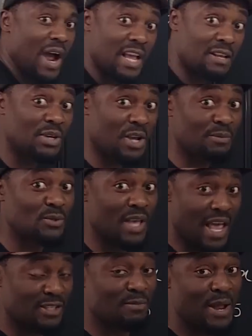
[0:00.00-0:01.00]
why it becomes
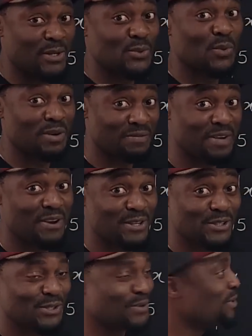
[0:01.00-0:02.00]
x minus 1 very
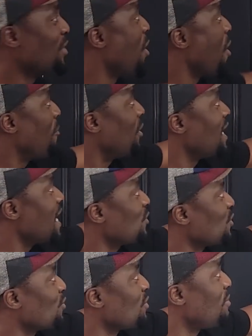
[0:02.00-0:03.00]
soon. But
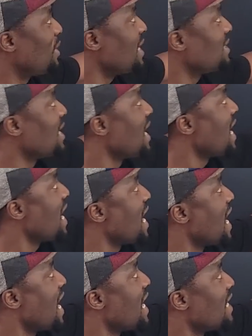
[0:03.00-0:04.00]
let's just replace
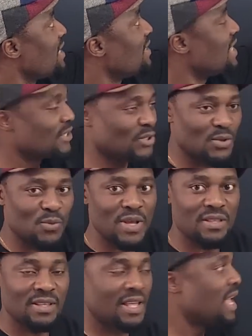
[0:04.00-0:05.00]
this
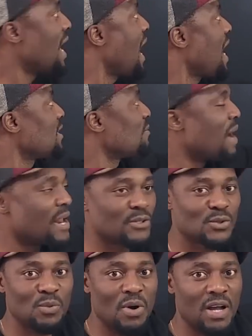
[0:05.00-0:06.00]
with x
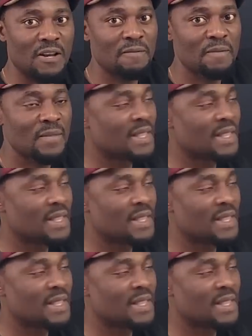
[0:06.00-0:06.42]
minus 1,